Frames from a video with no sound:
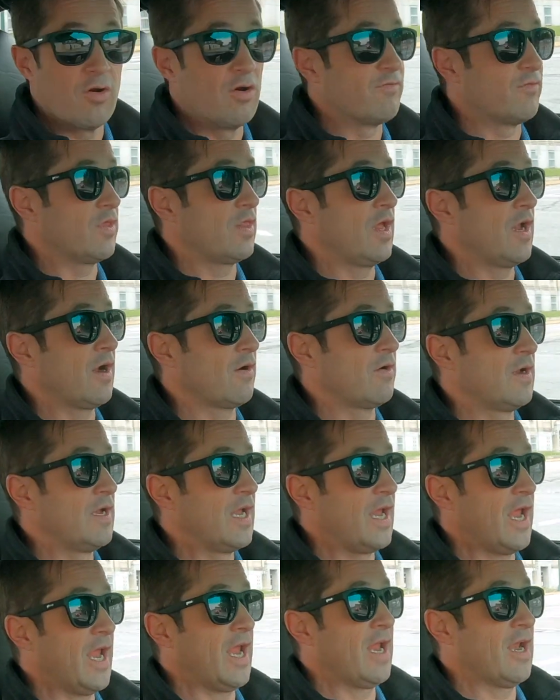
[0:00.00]
over there
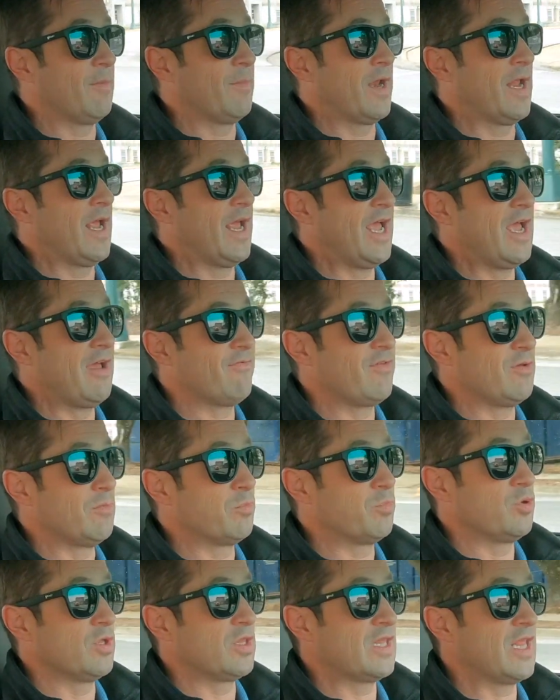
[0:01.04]
and I'm going to have him
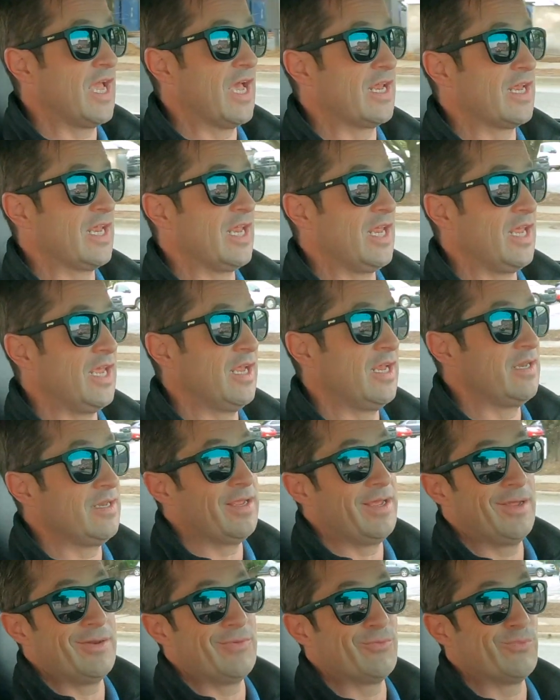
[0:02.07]
put that in,
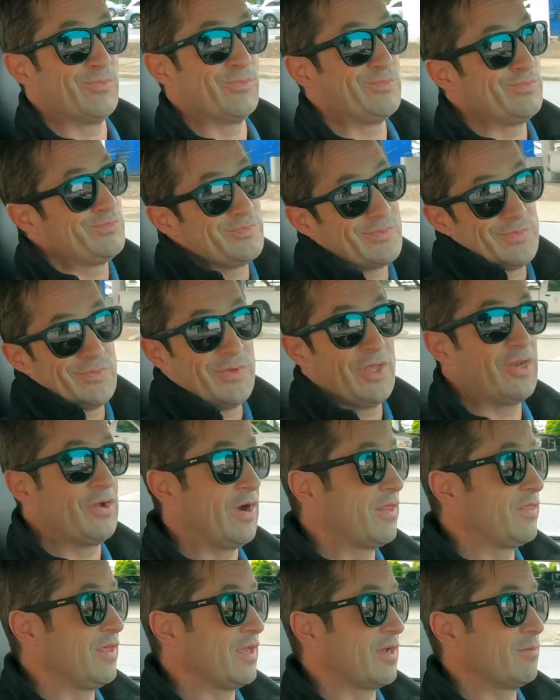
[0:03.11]
and
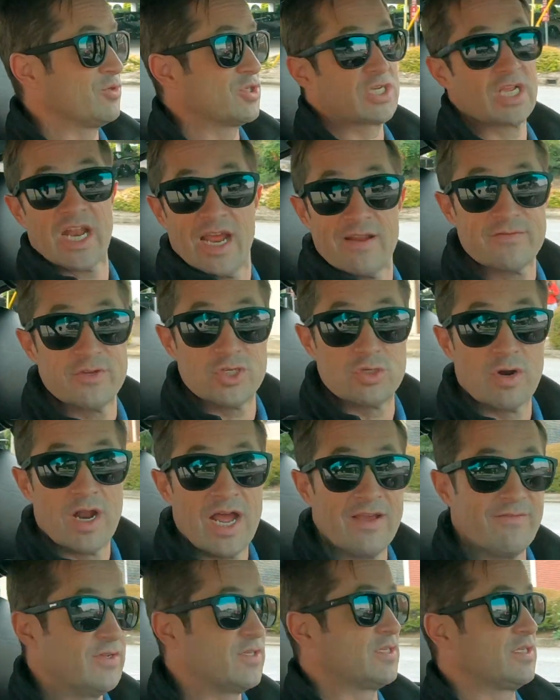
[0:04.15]
I think I'm just going to have to
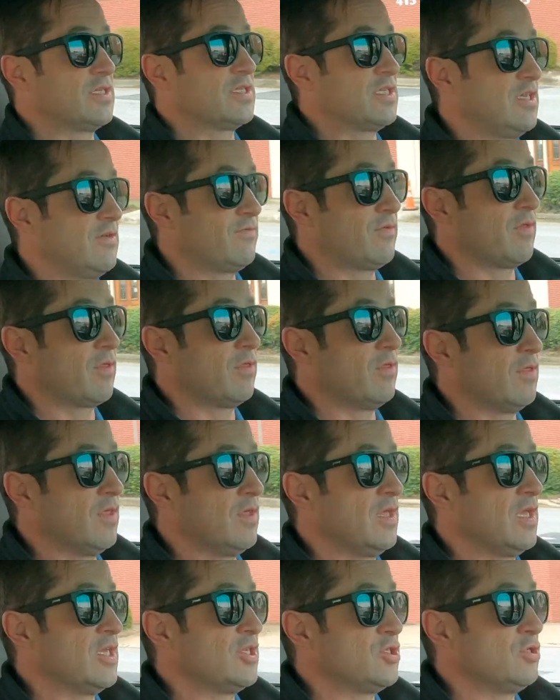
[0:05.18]
drive it to see if
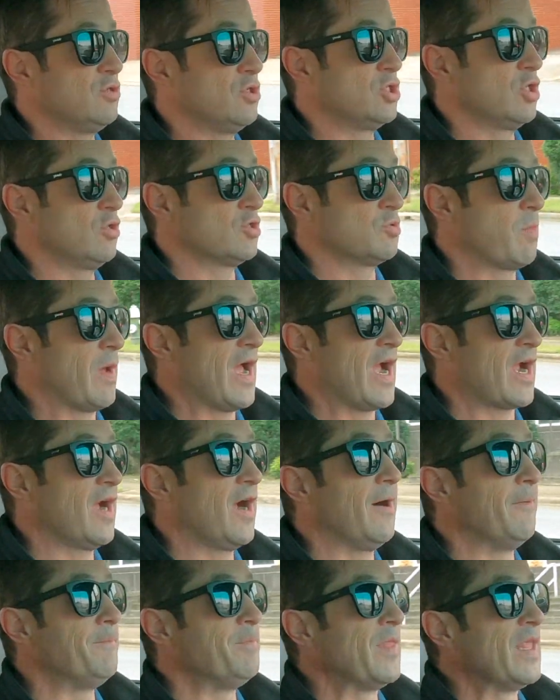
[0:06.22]
the issue shows back
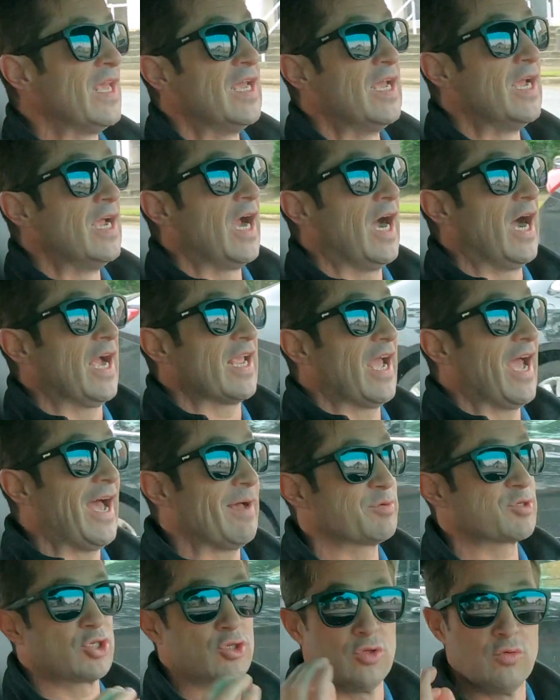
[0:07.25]
up. I
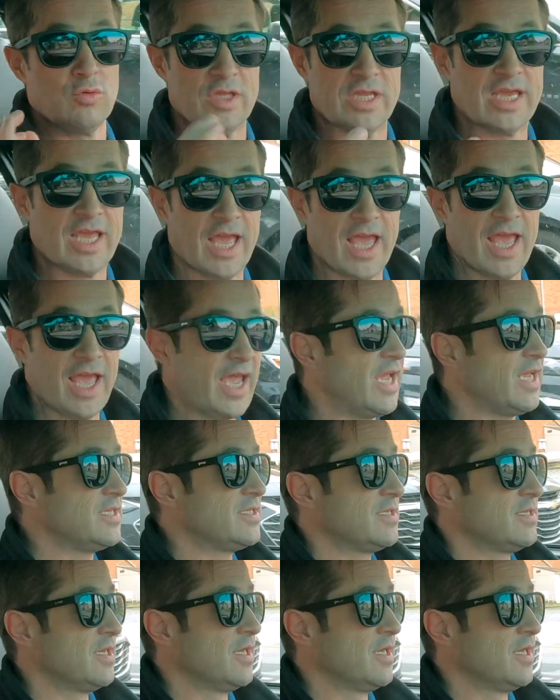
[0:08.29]
absolutely hate